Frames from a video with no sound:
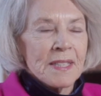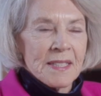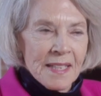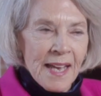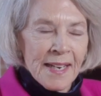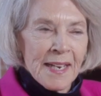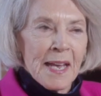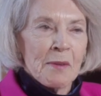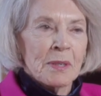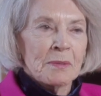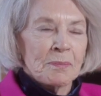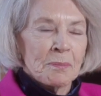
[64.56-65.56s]
decided I
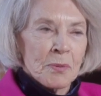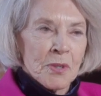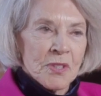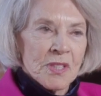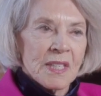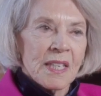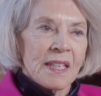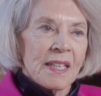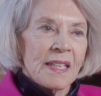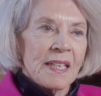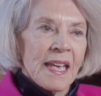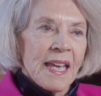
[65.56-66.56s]
would
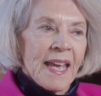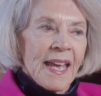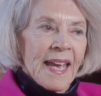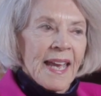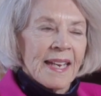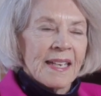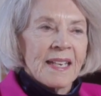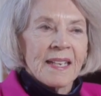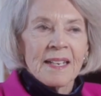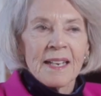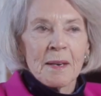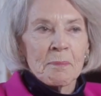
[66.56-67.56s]
proceed, and it
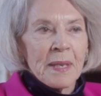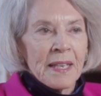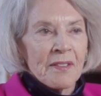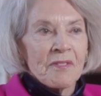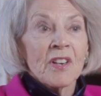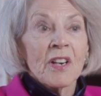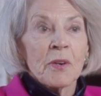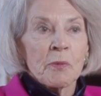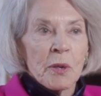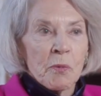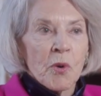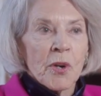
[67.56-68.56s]
ended up being a very
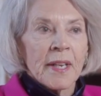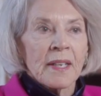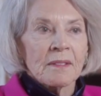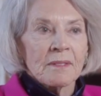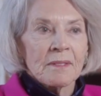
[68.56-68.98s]
rewarding